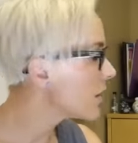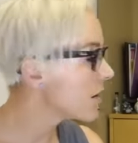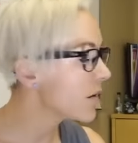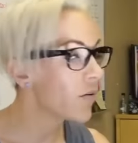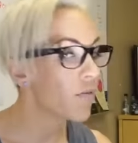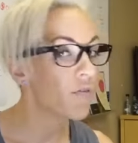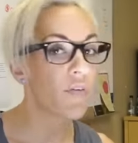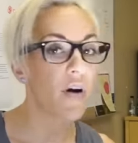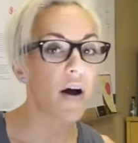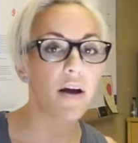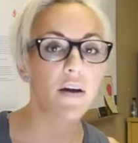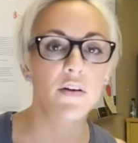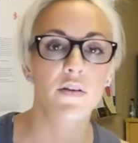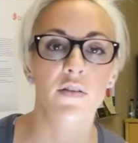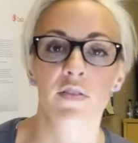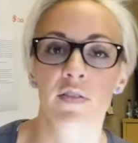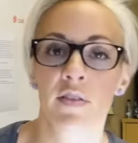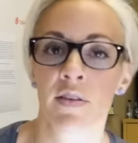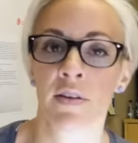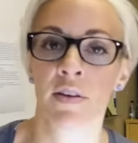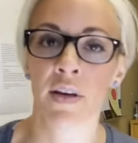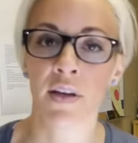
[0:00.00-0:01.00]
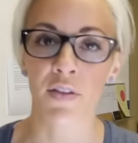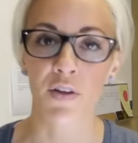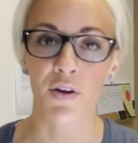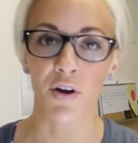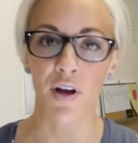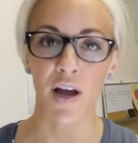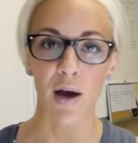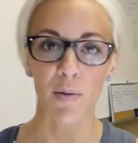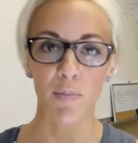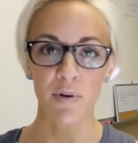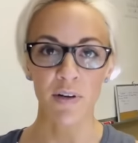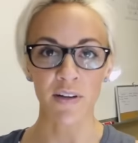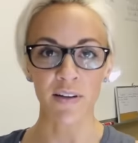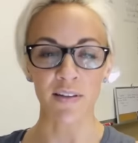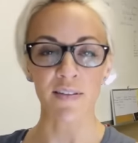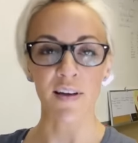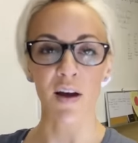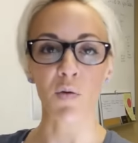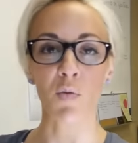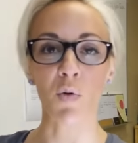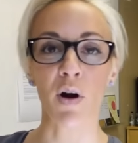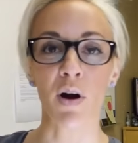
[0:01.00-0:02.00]
files in their cabinets
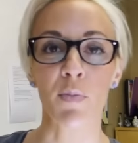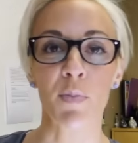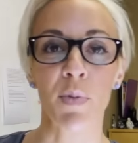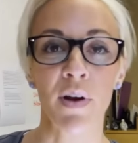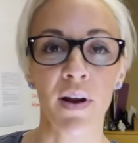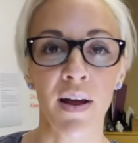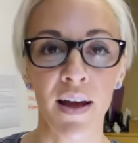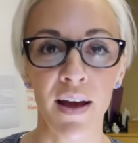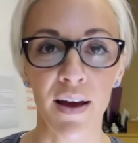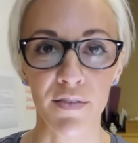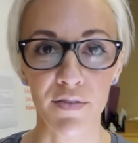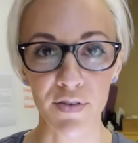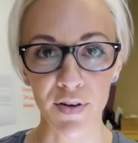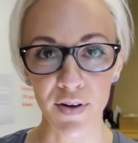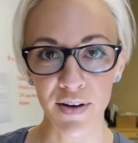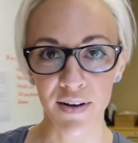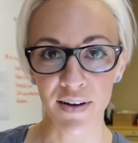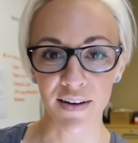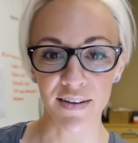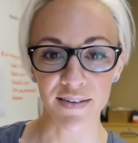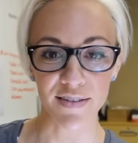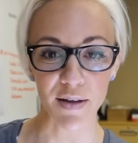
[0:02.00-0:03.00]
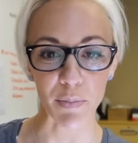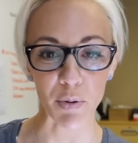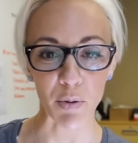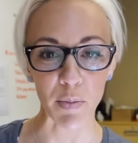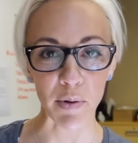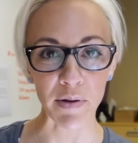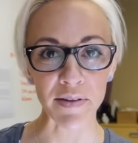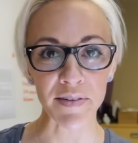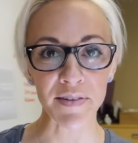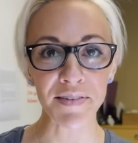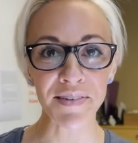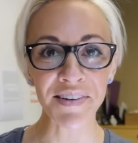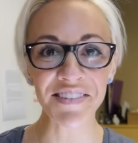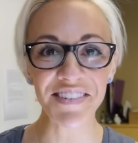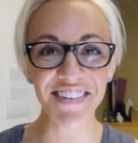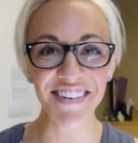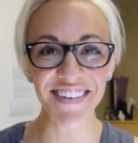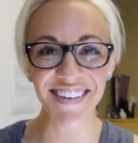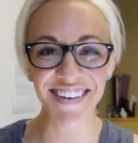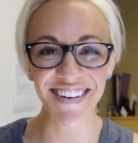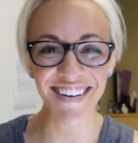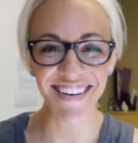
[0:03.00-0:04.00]
at work, but I have supplements.
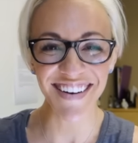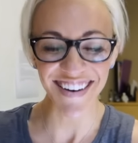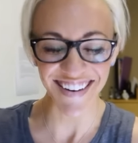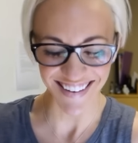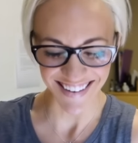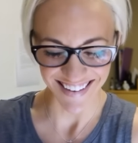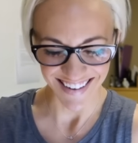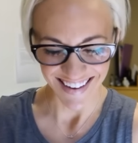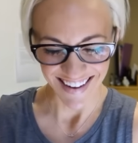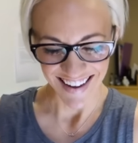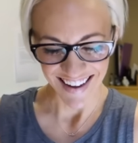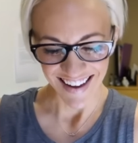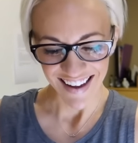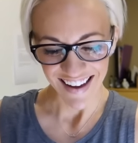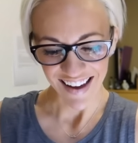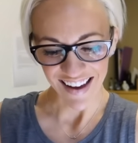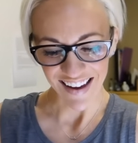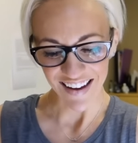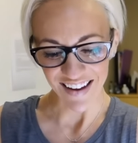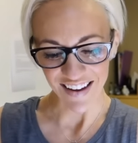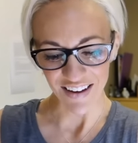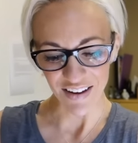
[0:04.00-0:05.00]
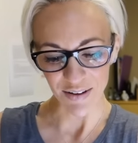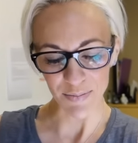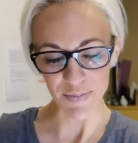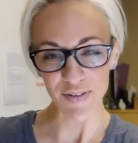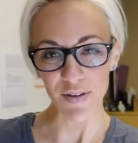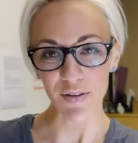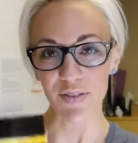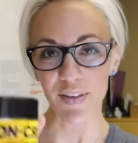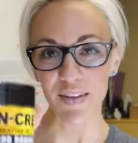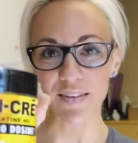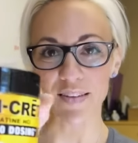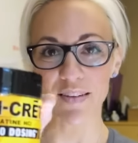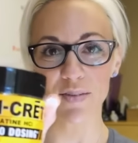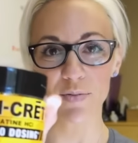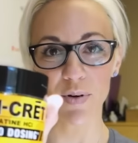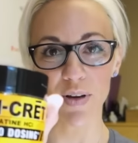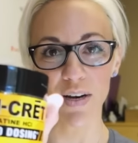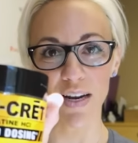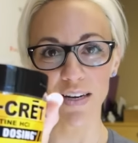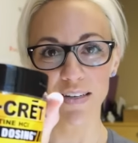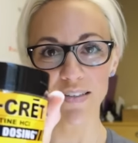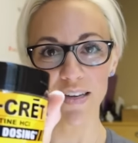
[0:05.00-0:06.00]
um, so this is
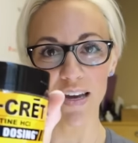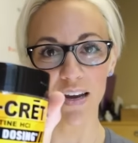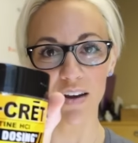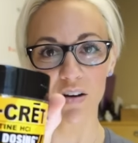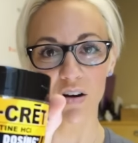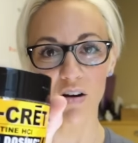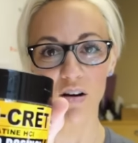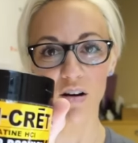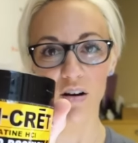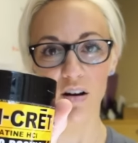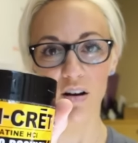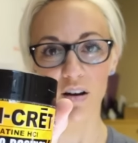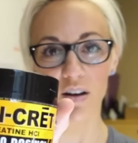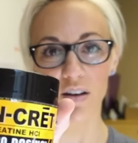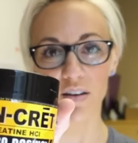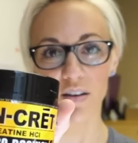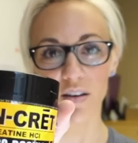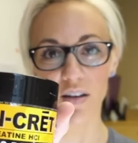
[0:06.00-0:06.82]
what I take on